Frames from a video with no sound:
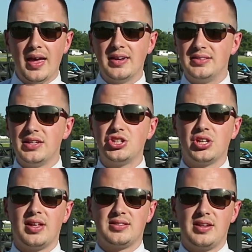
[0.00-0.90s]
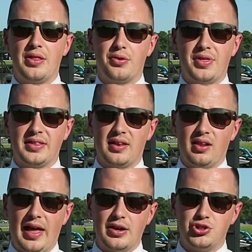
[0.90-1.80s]
In addition, that's another thing that
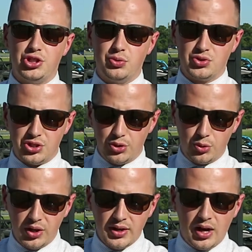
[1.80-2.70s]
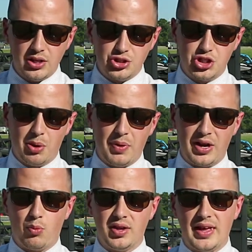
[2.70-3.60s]
allows you to jump
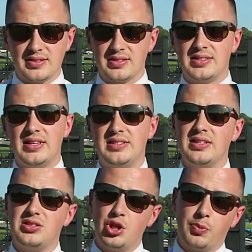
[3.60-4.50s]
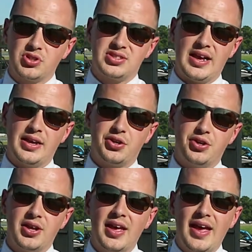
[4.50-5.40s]
on a 1000cc super
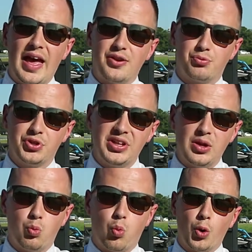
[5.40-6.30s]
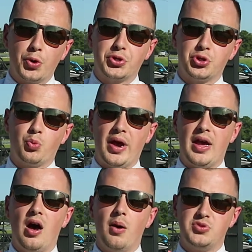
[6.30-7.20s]
standard and really work your way
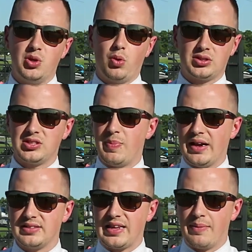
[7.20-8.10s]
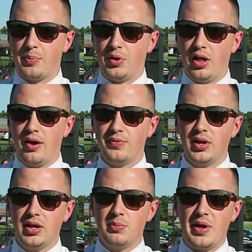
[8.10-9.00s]
up to what this bike is capable of.
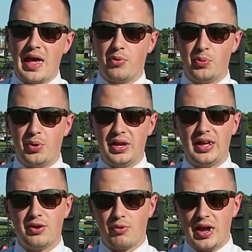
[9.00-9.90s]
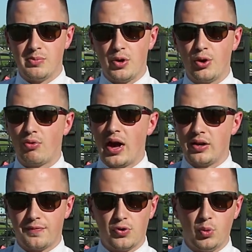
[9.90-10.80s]
Being able to put it in rain mode,
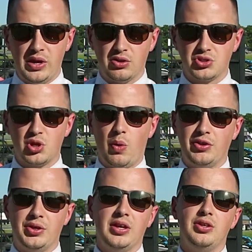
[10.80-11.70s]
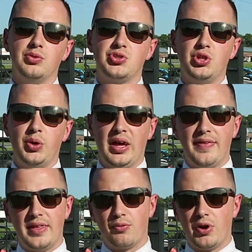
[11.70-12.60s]
ride it for a week or so while you get used to it,
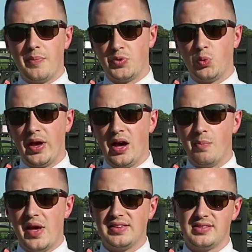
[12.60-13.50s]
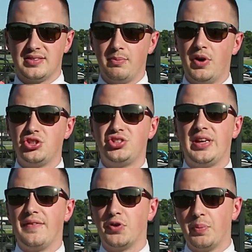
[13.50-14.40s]
and then ramp your way up makes this a much
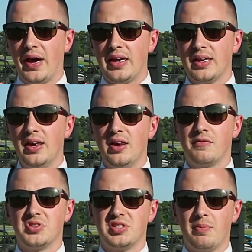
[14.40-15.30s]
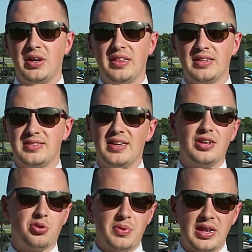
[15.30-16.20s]
safer bike for somebody that's an
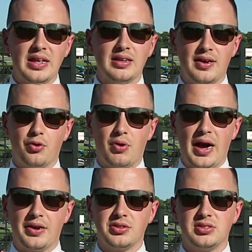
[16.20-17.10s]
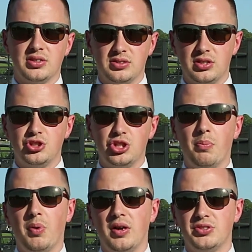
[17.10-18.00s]
intermediate level rider to
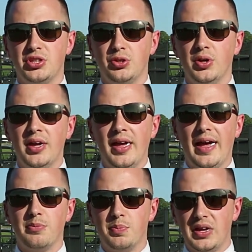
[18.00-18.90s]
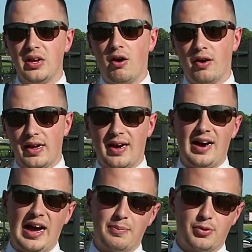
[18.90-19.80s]
jump onto and be on a
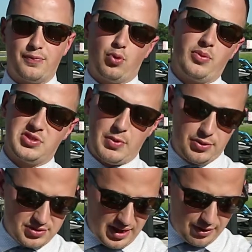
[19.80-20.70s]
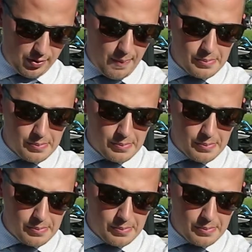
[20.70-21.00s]
high performance motorcycle.